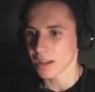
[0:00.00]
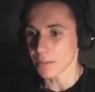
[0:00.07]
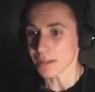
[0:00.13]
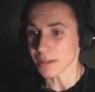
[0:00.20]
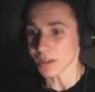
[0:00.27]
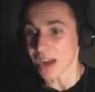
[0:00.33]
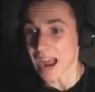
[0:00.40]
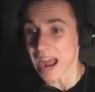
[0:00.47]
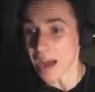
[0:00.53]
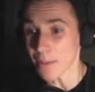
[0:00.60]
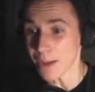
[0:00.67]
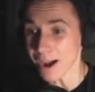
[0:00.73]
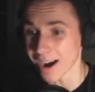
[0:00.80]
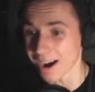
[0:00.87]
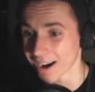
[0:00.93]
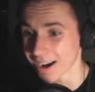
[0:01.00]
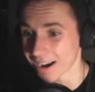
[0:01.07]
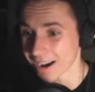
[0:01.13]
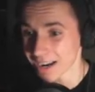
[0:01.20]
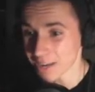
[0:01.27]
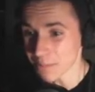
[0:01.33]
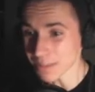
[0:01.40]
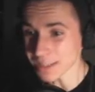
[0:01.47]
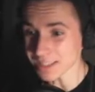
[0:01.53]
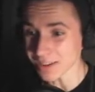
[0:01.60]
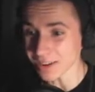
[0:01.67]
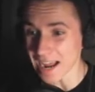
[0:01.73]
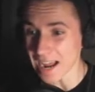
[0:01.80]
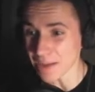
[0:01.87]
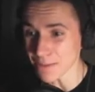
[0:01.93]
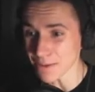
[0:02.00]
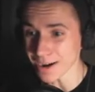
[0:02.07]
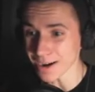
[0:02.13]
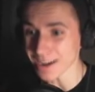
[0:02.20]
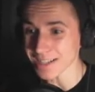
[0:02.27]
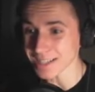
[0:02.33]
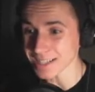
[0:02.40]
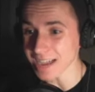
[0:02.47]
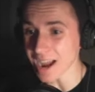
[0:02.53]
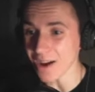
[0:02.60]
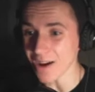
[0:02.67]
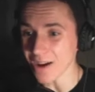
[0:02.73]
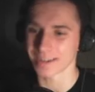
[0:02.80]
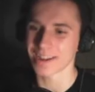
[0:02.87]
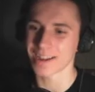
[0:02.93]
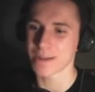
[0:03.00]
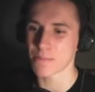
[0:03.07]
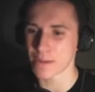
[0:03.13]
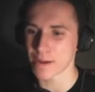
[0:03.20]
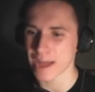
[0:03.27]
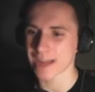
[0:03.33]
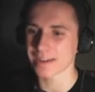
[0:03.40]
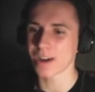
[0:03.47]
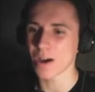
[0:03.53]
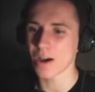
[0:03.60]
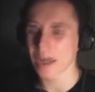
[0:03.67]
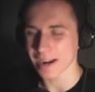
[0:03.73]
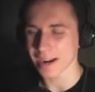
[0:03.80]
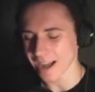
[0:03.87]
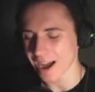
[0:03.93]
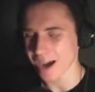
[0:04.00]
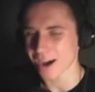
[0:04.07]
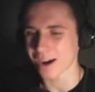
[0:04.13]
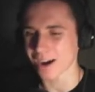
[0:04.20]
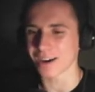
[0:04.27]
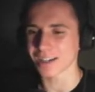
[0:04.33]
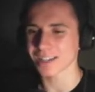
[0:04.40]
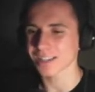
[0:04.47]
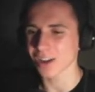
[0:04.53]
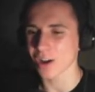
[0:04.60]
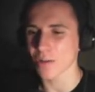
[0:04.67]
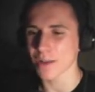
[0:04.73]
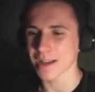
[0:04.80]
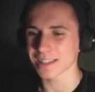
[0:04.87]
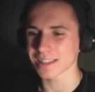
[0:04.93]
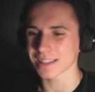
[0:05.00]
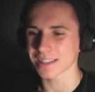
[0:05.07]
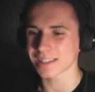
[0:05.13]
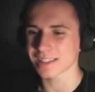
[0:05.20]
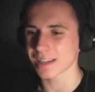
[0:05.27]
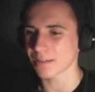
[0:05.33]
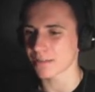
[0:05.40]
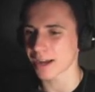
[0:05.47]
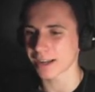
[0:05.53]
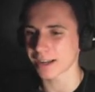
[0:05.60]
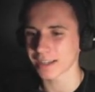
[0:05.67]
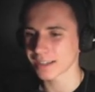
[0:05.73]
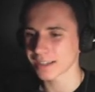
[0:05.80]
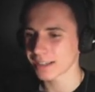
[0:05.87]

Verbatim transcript: Mr. Hammer! Mr. Hammer, how's it going? Not bad, not bad. Oh, it's so amazing to see you, man.